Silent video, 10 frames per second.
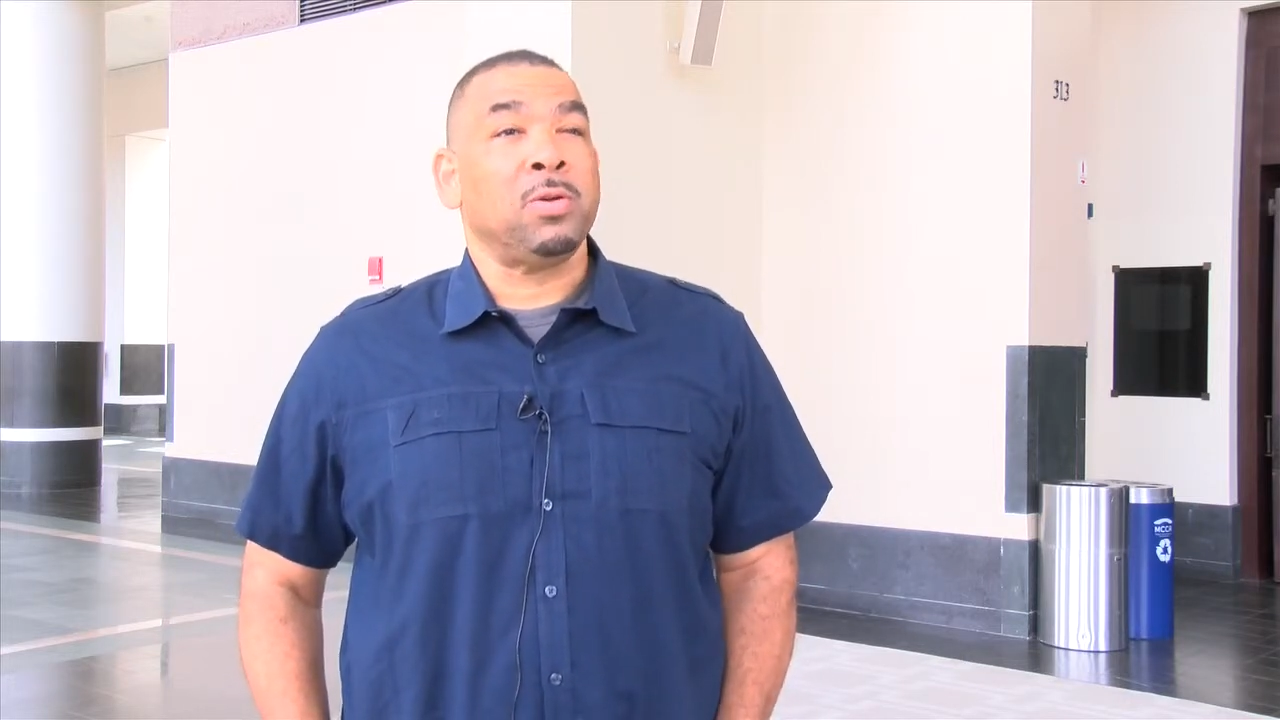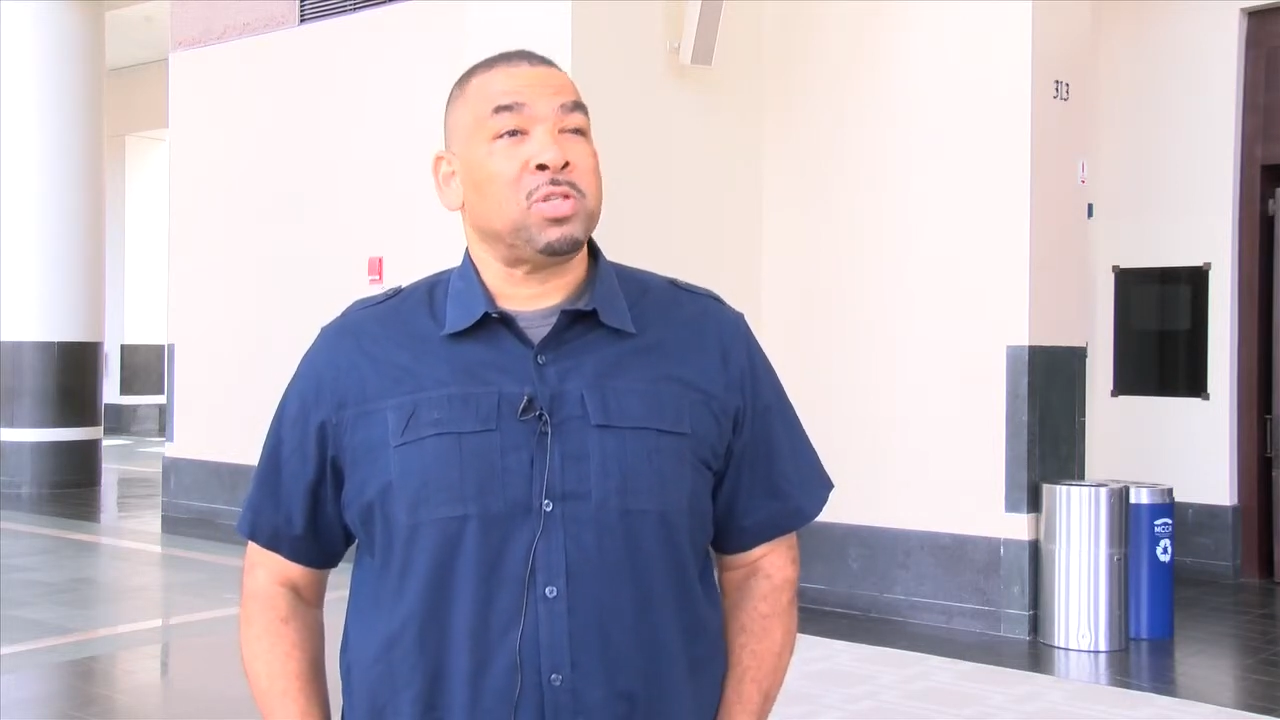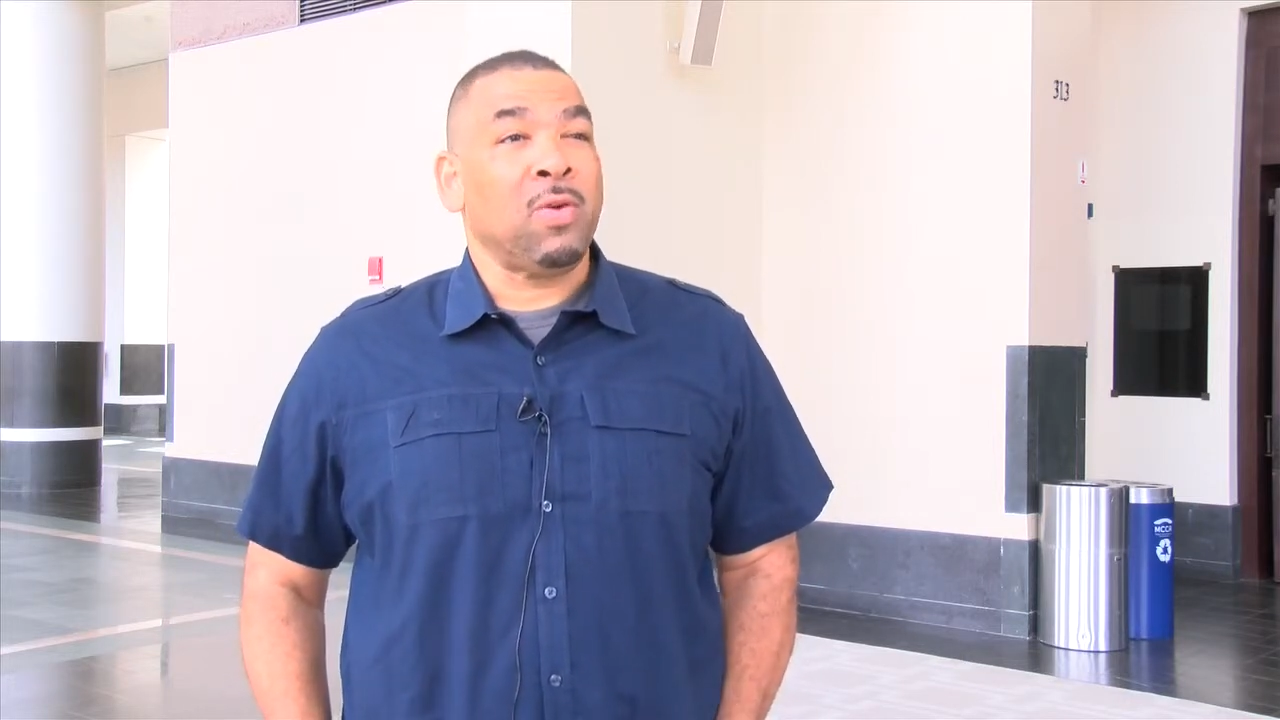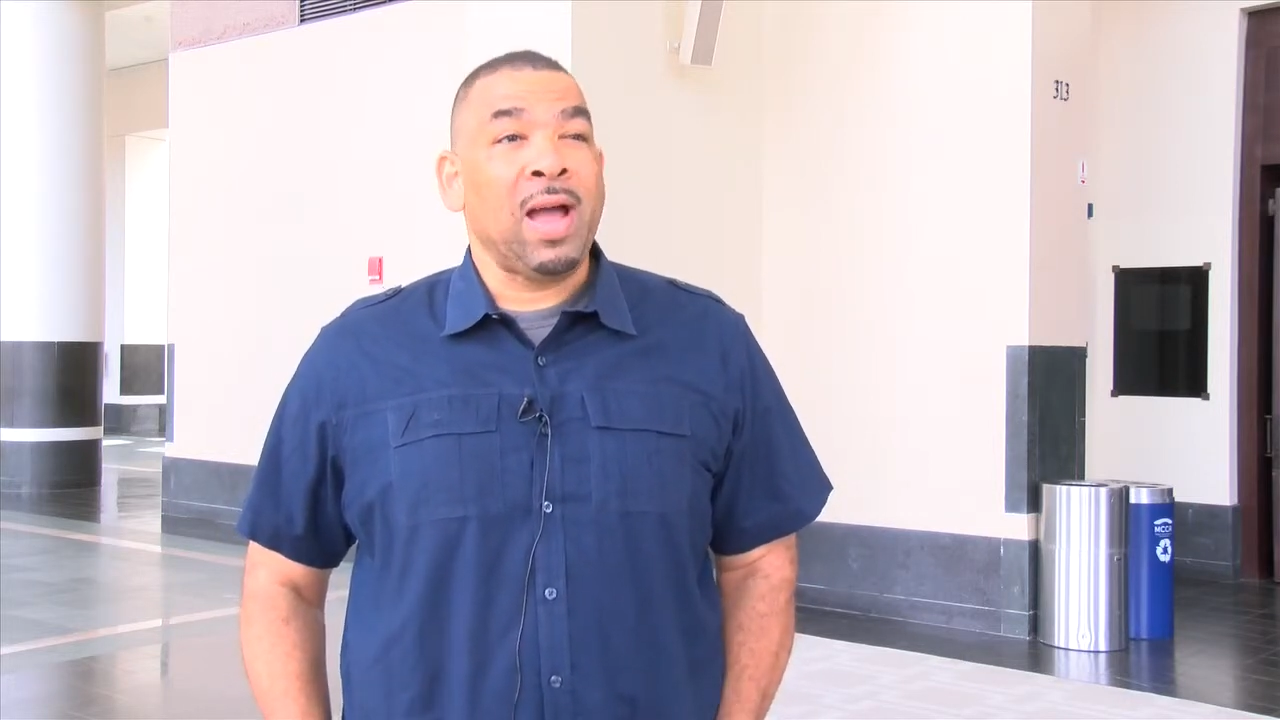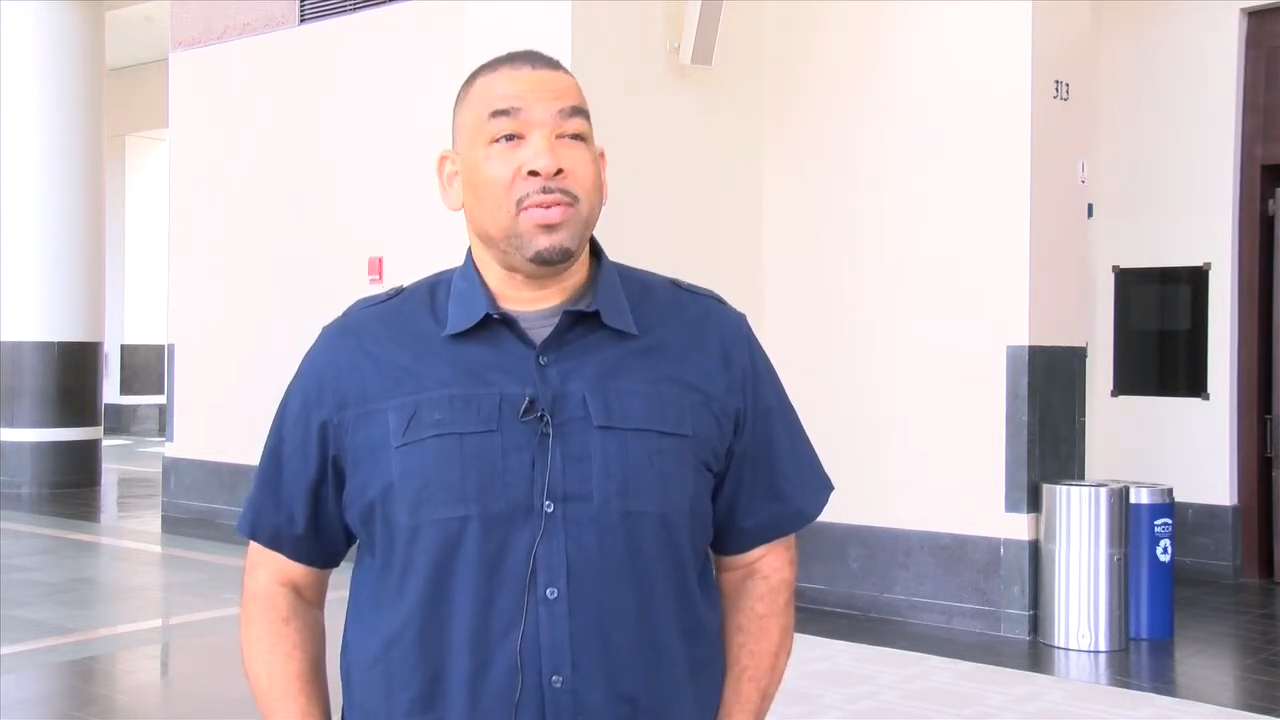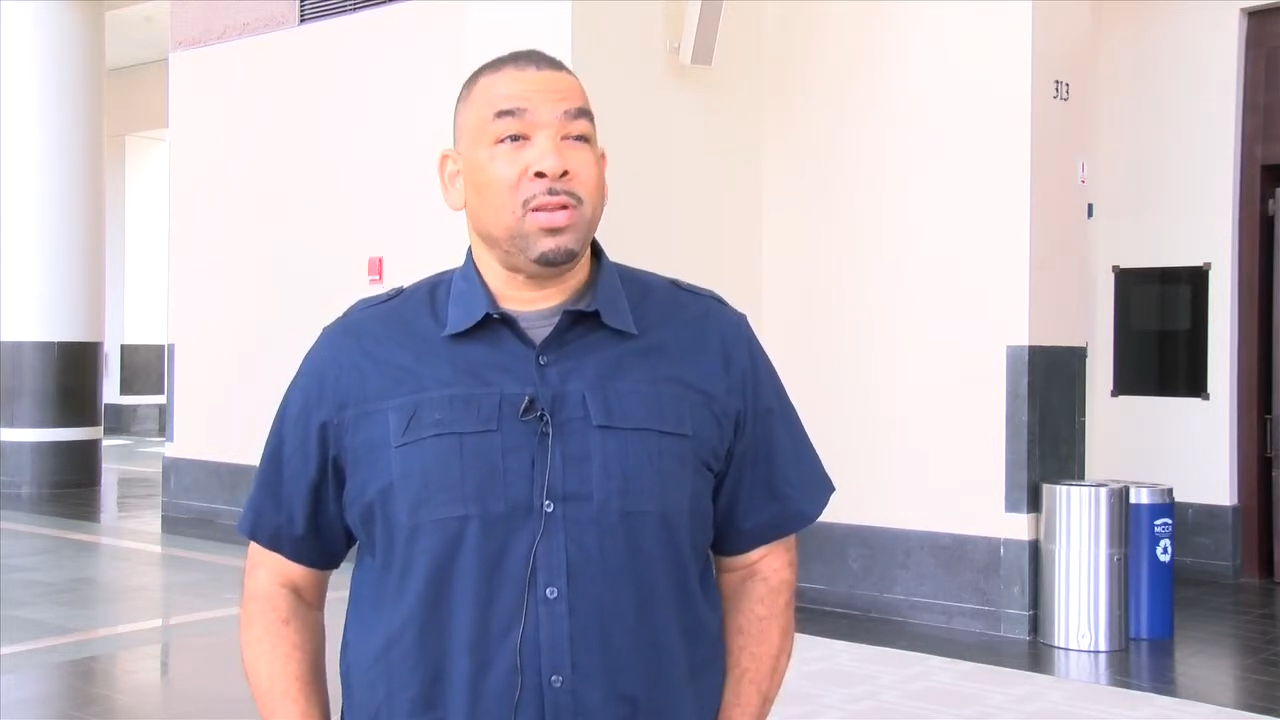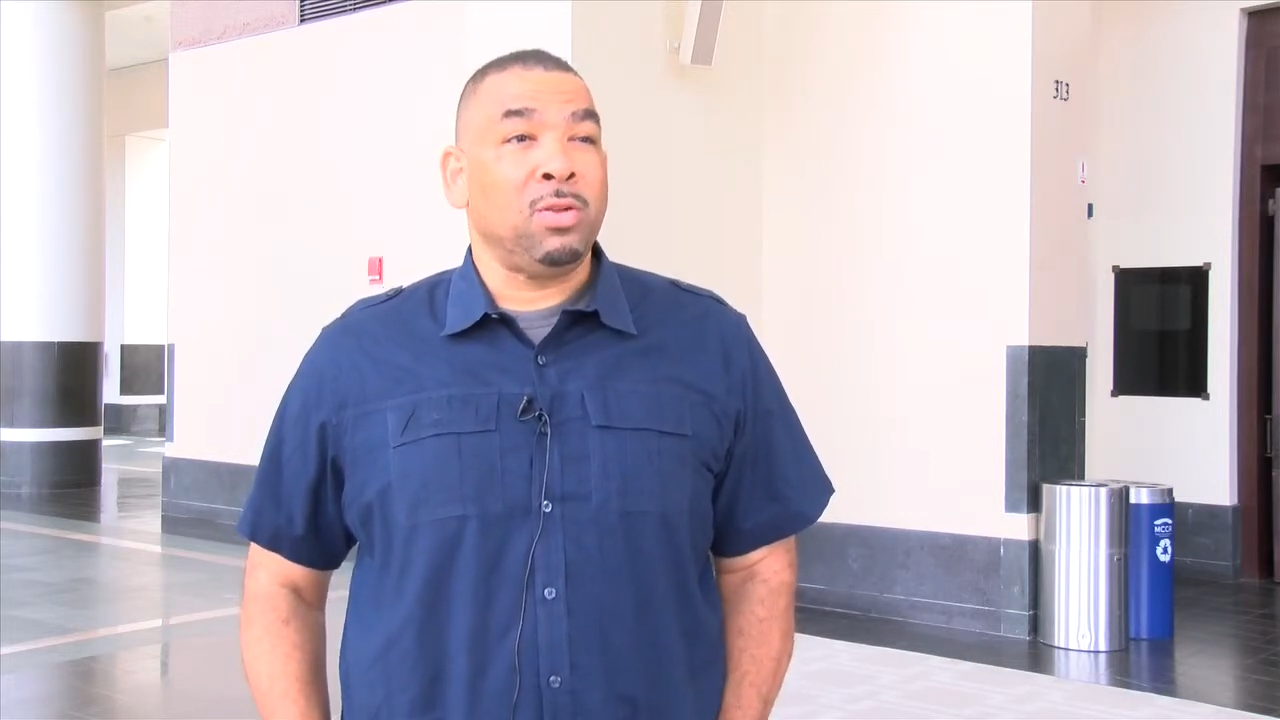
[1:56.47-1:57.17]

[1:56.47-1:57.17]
striving